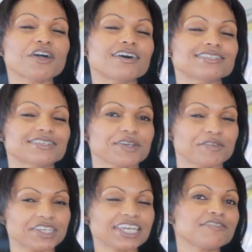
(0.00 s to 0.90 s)
Lawson
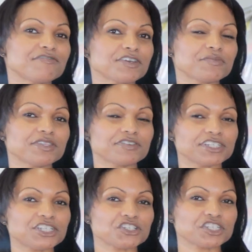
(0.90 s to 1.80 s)
of
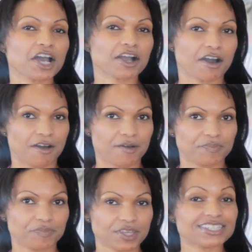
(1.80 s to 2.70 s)
GetFitWithFelicia.com.
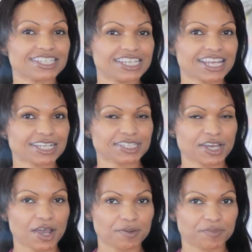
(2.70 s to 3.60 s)
I'll see you next
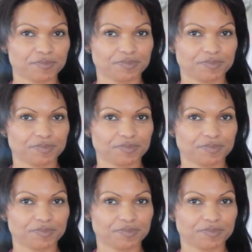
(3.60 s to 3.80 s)
time.